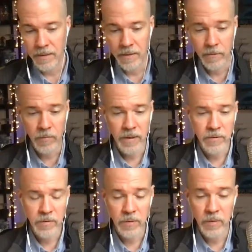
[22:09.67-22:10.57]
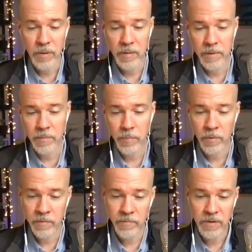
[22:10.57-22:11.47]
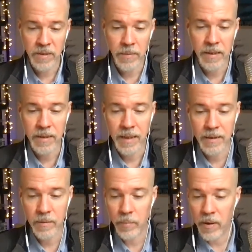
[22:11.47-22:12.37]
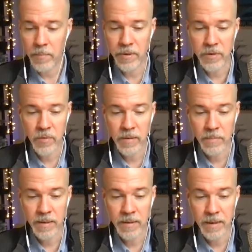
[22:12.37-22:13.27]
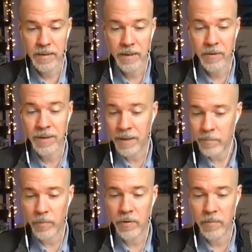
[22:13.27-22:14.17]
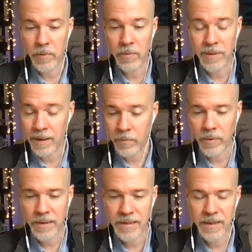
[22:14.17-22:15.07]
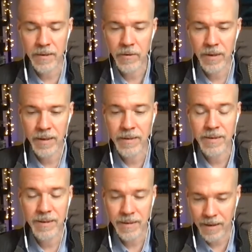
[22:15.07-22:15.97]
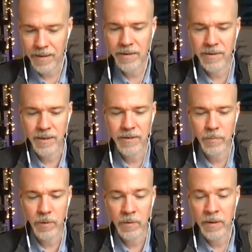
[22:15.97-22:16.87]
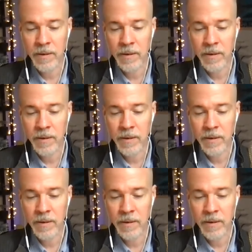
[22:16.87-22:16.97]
Health records are incredibly important for somebody to get their proper treatment, yet they are not portable, not really standardized, not accessible,